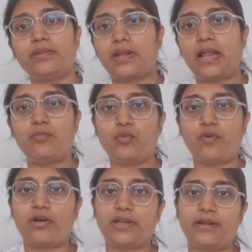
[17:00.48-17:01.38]
and then I'll
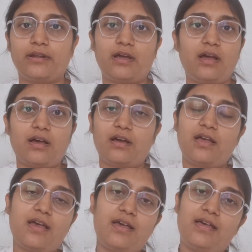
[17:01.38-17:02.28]
move on. And
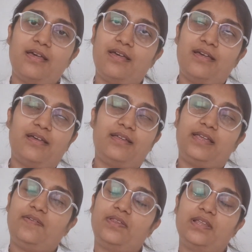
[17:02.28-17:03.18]

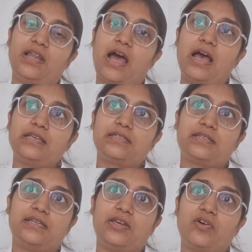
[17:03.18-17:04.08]
even the last
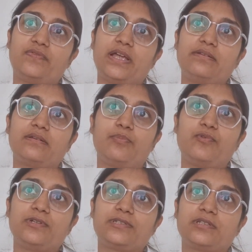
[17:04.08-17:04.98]
day of that
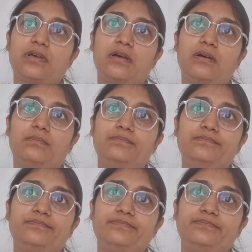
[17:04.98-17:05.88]
trip was a
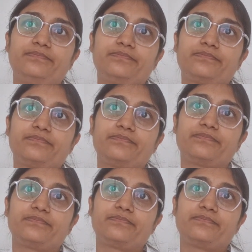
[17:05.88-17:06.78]

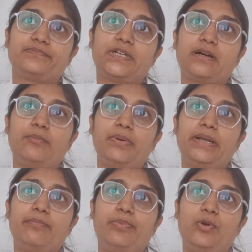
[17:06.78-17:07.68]

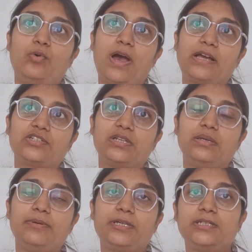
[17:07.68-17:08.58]
complete blow,
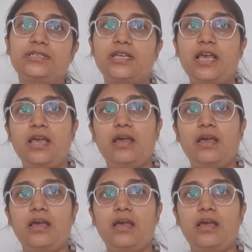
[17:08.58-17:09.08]
actually, because